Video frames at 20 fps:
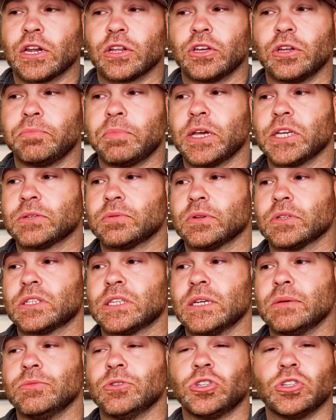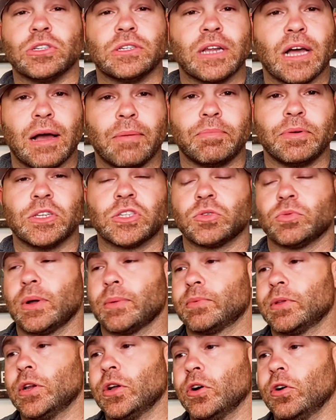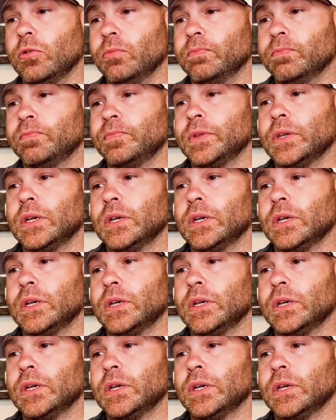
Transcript: a good baseball team, you should not be swept at home.